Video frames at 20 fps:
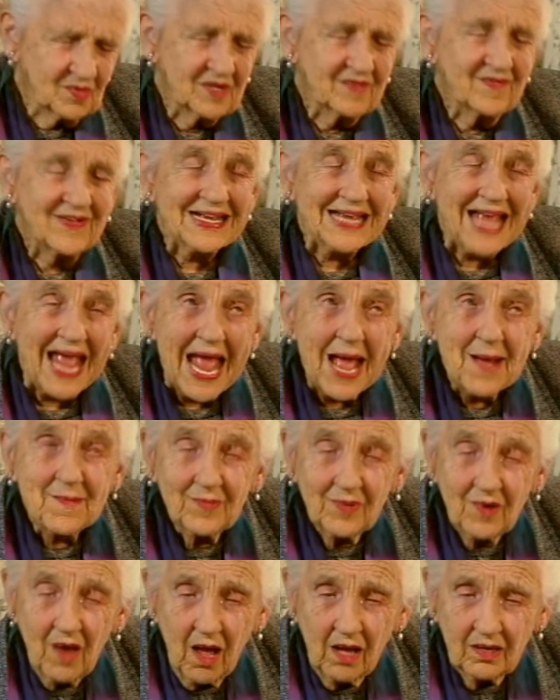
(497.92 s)
a bit of a
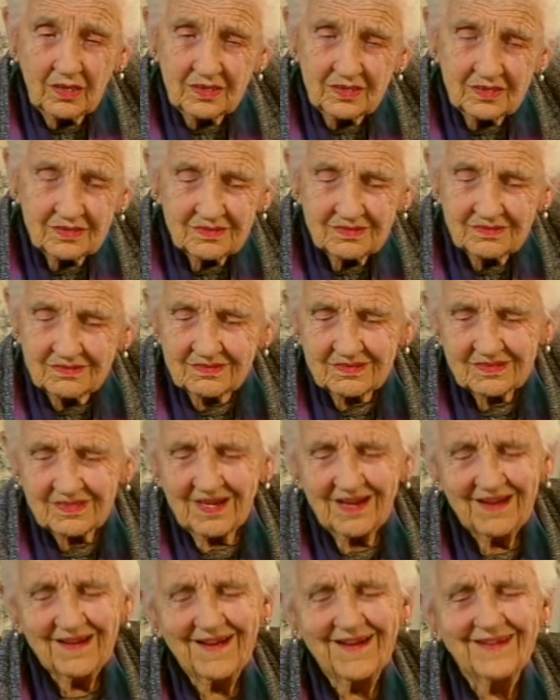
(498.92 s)
gambler,
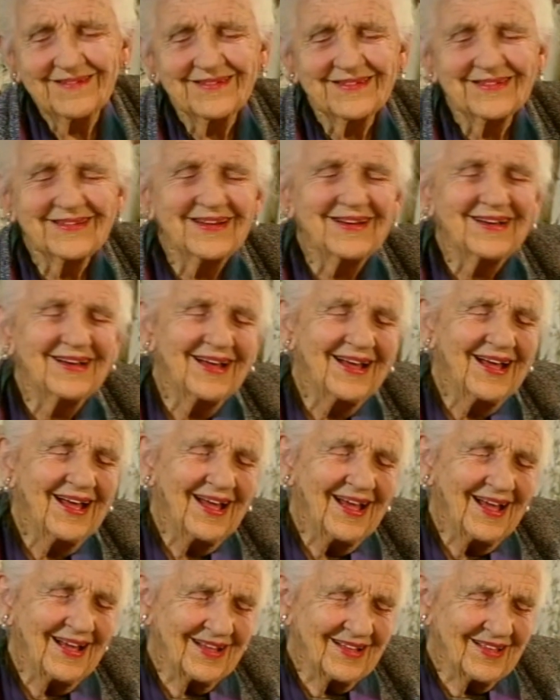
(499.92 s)
and
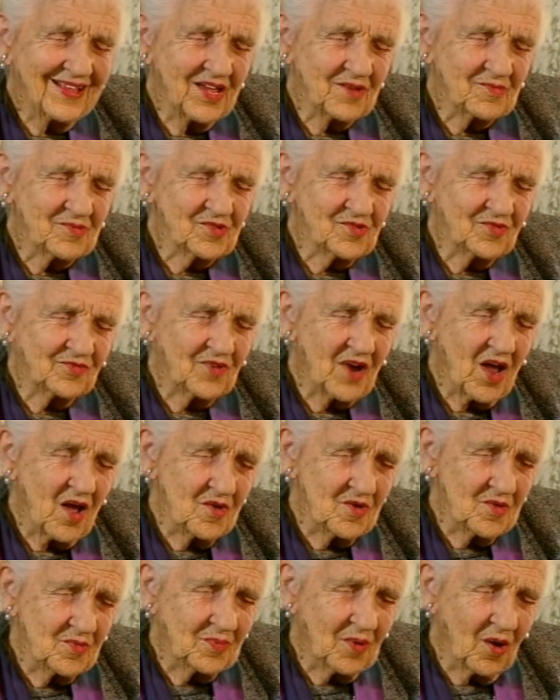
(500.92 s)
that was
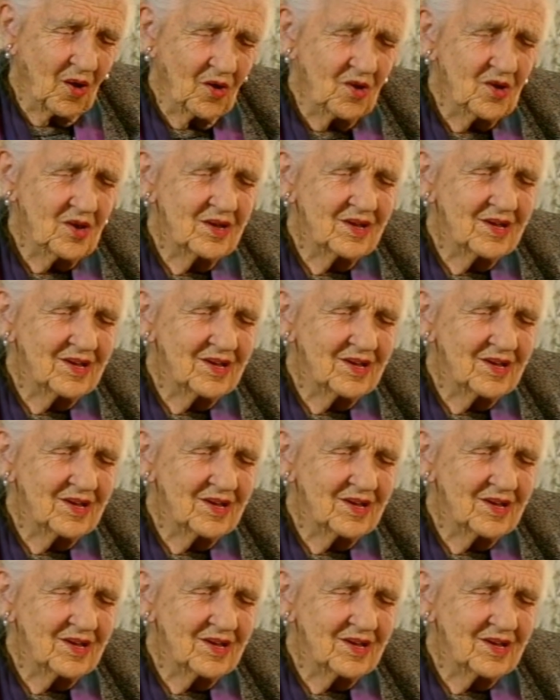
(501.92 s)
frowned upon.